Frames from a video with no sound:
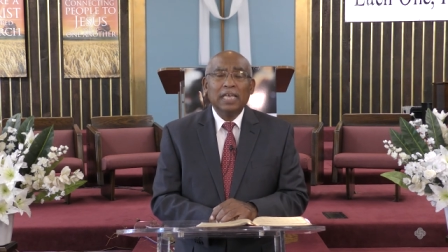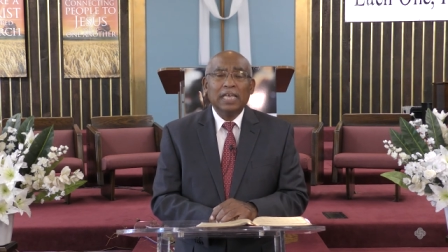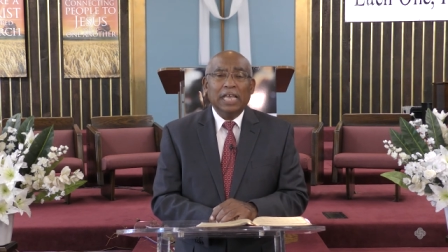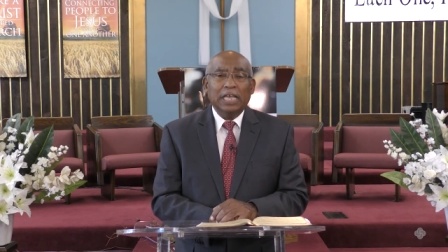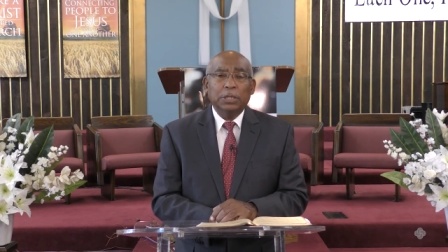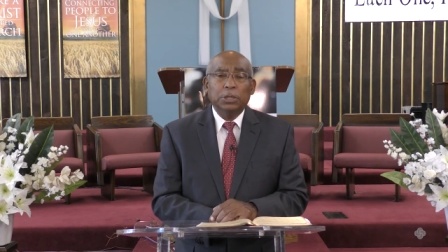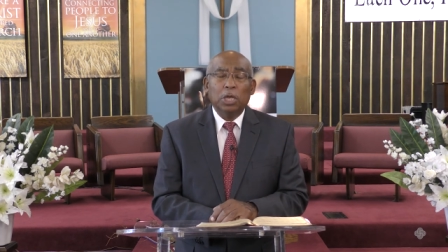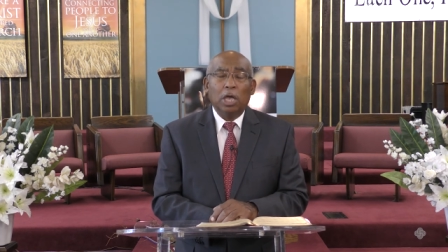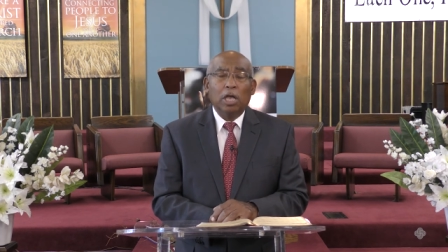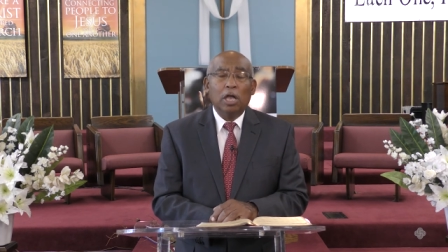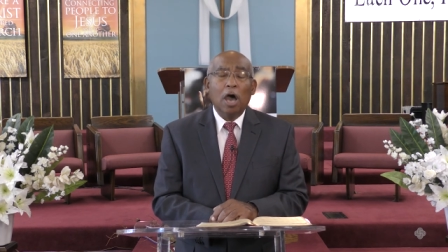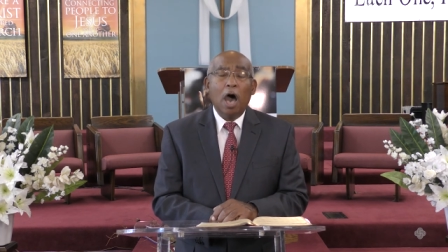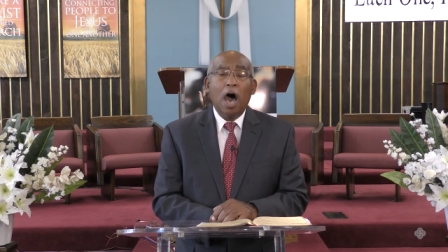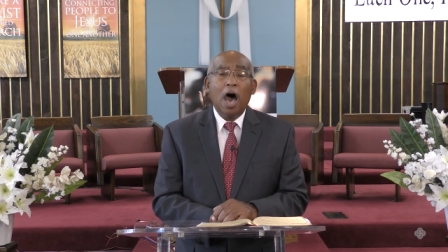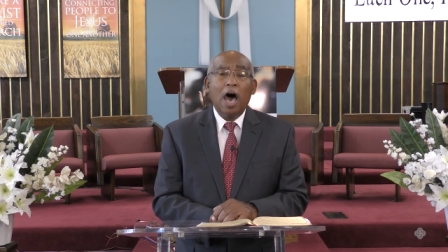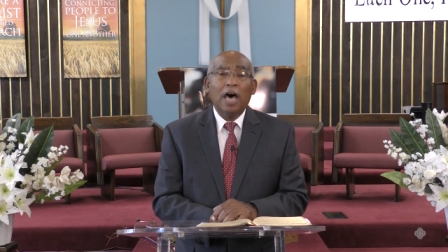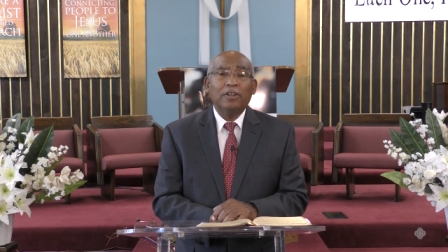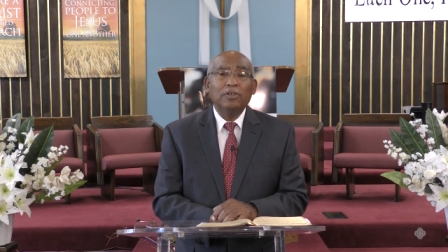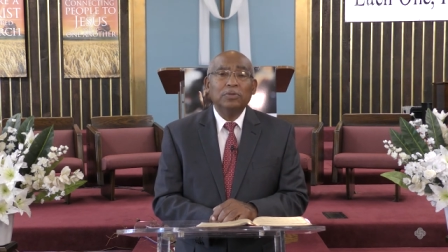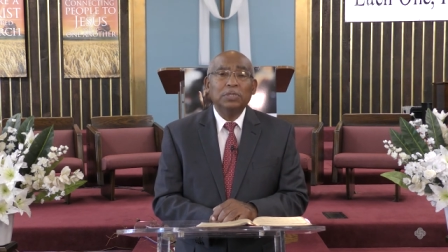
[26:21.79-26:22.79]
He's a
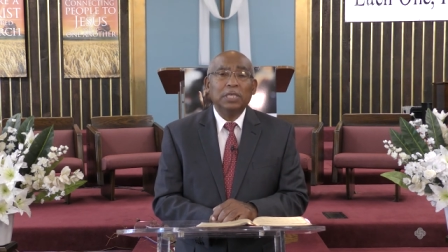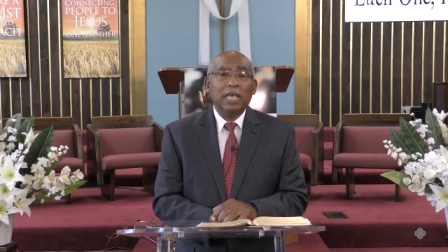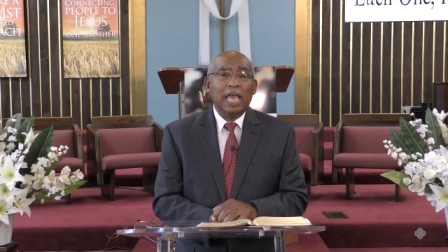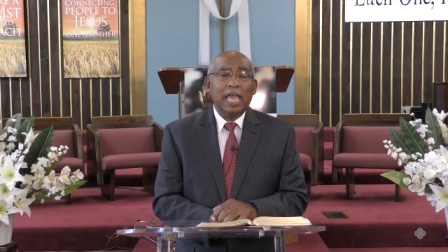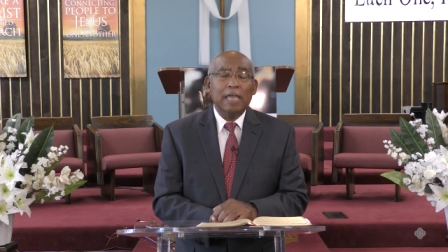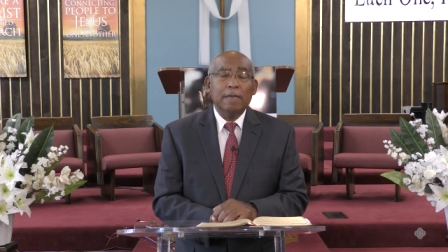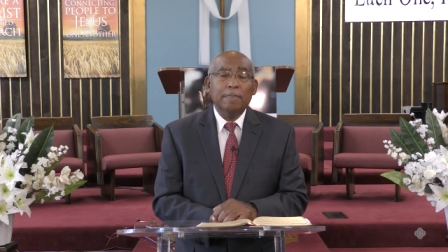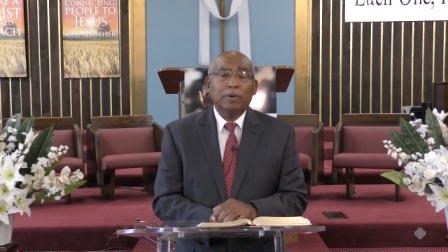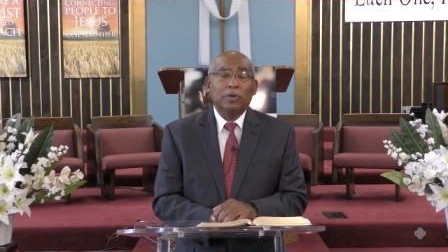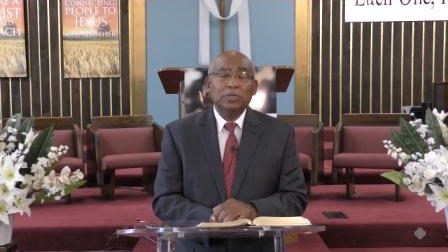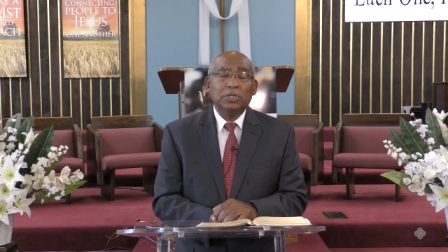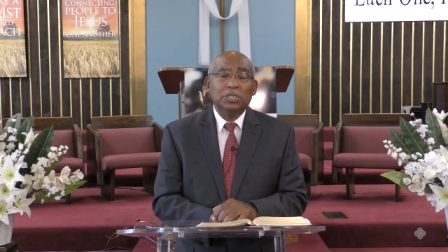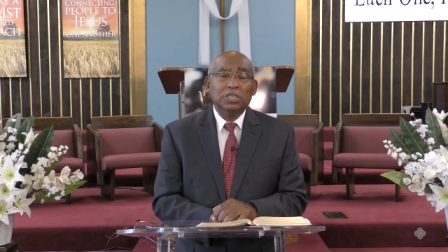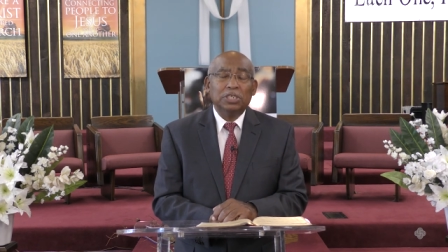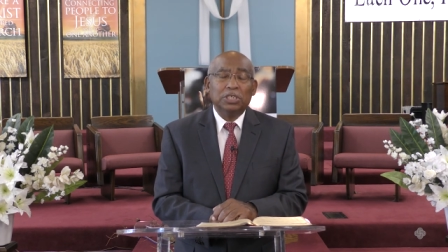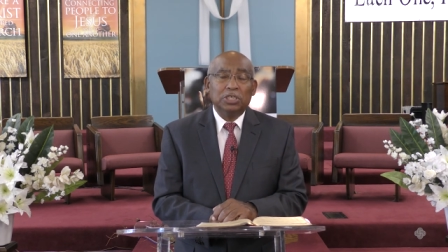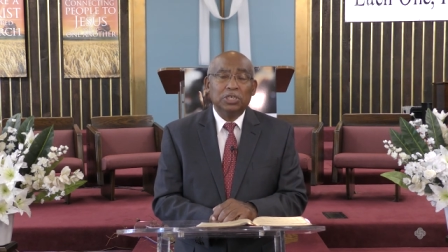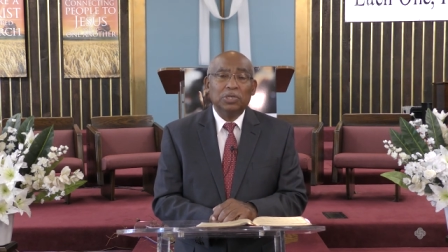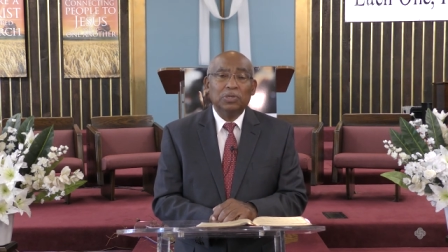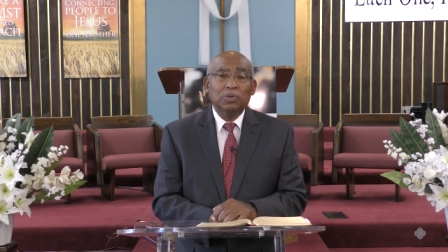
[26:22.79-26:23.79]
God who's able to
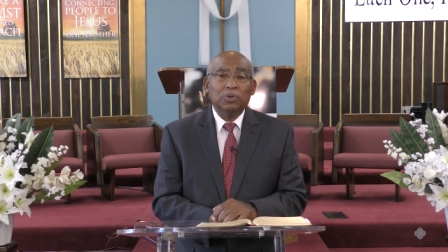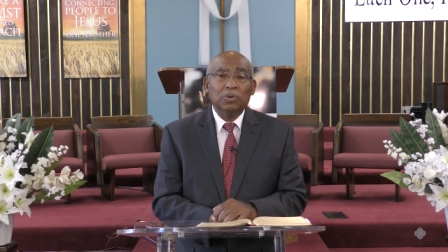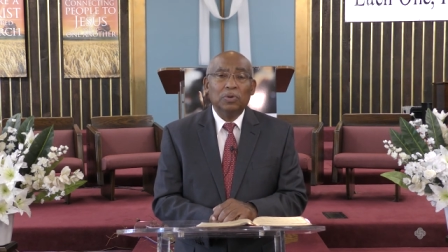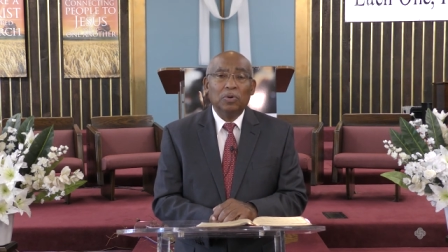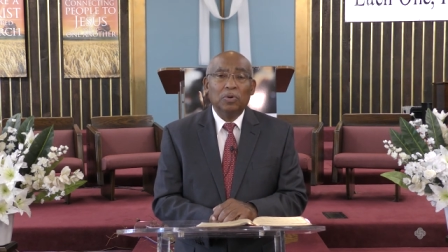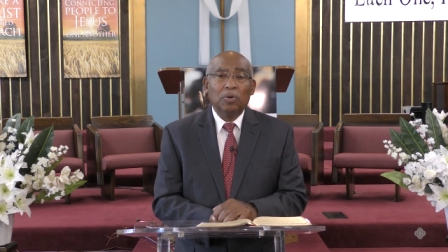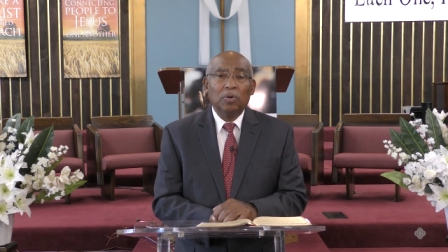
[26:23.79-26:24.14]
do